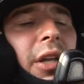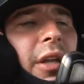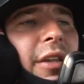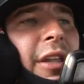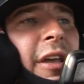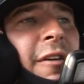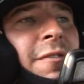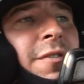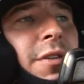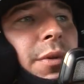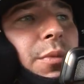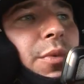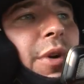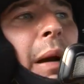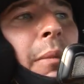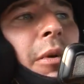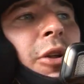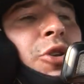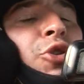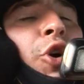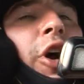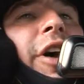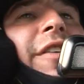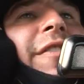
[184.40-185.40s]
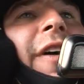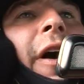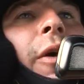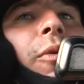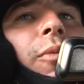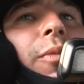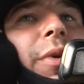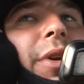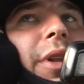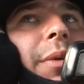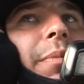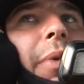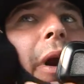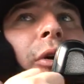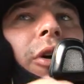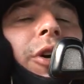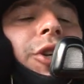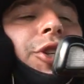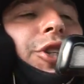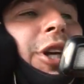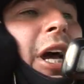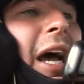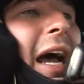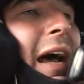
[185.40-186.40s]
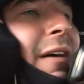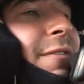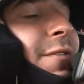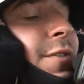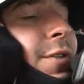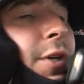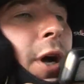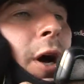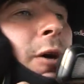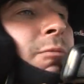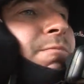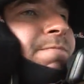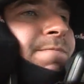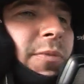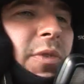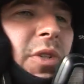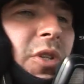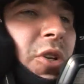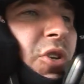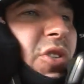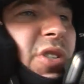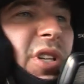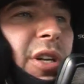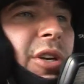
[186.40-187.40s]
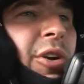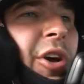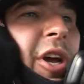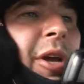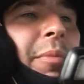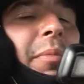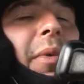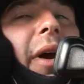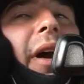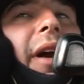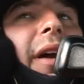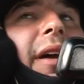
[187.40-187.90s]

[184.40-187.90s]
the diffs and we were able to drive out with the broken shaft. So just the drive car.